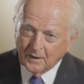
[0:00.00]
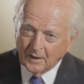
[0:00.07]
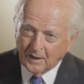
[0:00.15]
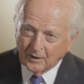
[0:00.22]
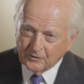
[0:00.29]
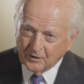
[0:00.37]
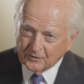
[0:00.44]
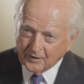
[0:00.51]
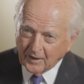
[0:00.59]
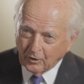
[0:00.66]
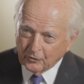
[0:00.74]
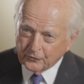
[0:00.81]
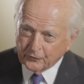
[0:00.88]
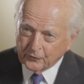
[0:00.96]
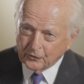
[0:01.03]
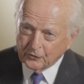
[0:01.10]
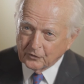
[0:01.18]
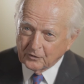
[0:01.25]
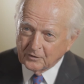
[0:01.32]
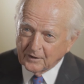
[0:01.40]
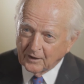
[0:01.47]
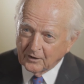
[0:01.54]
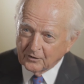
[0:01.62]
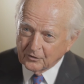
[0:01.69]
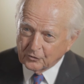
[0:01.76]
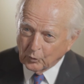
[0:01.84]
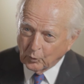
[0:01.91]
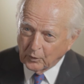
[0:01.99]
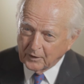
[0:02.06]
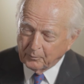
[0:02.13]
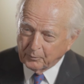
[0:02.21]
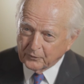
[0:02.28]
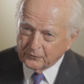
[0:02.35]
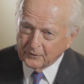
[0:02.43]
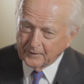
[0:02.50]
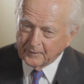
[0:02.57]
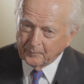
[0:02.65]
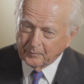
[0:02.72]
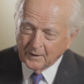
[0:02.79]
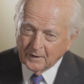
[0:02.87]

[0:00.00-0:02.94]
I'll take the House version down to 20%.